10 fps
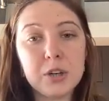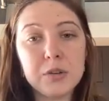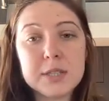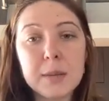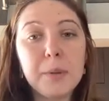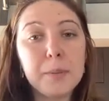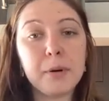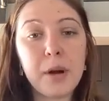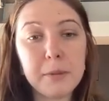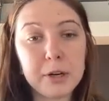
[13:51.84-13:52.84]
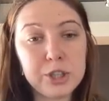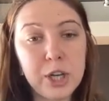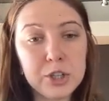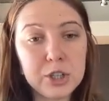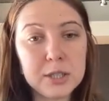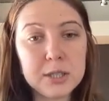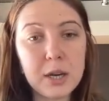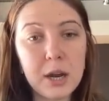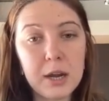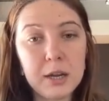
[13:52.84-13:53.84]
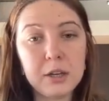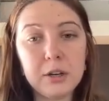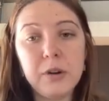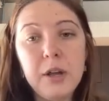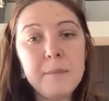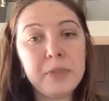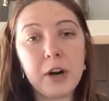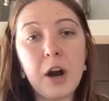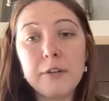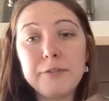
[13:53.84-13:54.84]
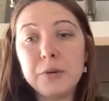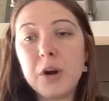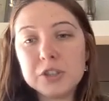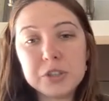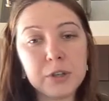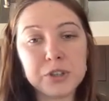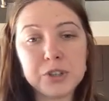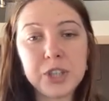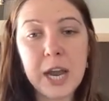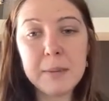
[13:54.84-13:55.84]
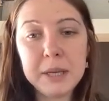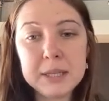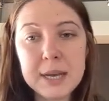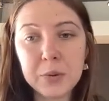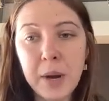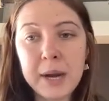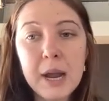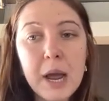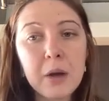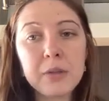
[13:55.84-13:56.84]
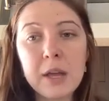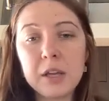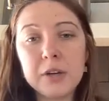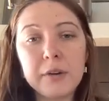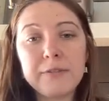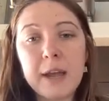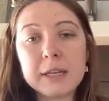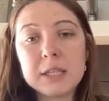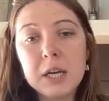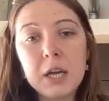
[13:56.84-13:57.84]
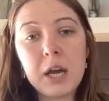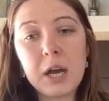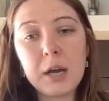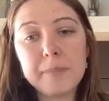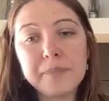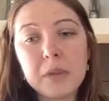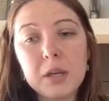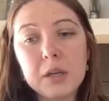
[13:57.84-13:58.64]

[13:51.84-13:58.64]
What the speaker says: simple parameter changes? There are a few controversial GIPs out right now that, affect, an